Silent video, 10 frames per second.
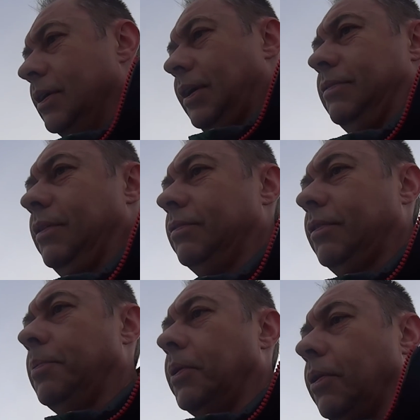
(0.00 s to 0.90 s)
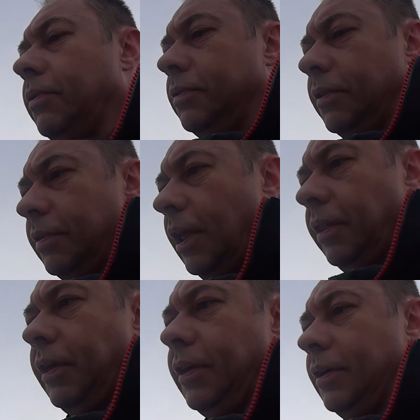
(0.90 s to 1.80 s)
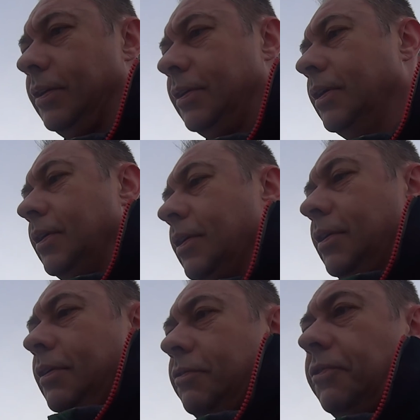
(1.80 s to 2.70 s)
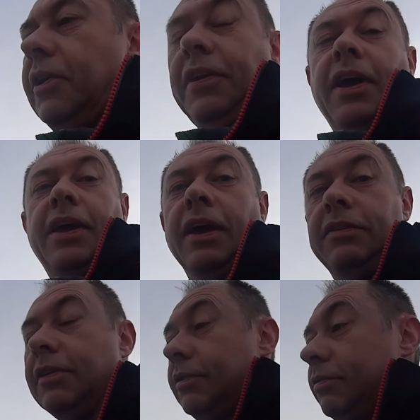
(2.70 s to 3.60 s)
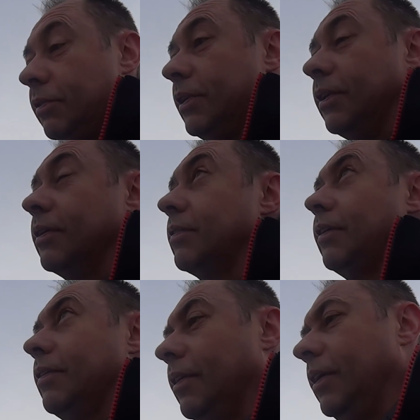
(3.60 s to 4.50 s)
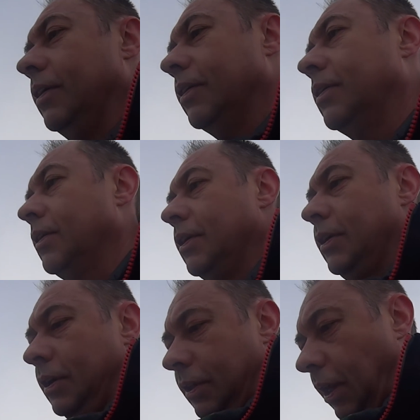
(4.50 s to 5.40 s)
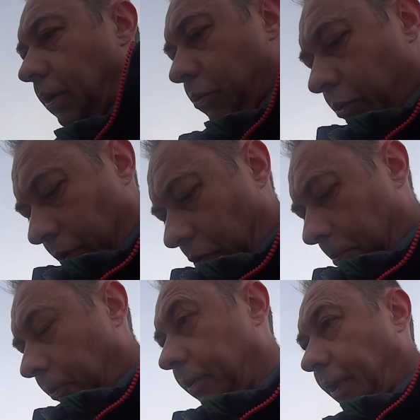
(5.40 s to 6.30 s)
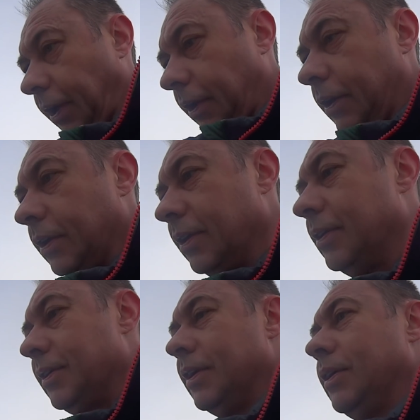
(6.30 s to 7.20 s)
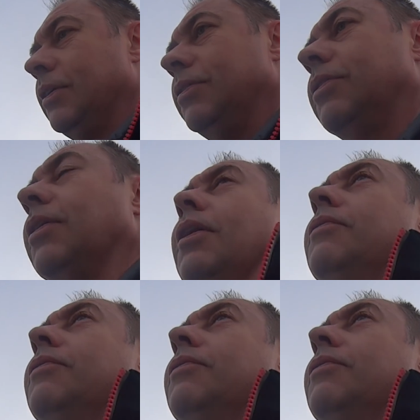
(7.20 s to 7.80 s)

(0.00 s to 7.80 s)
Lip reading: yeah, instead of stripping off, just let the fresh air get to you. It's really nice actually, and that'll cool your whole body down so you don't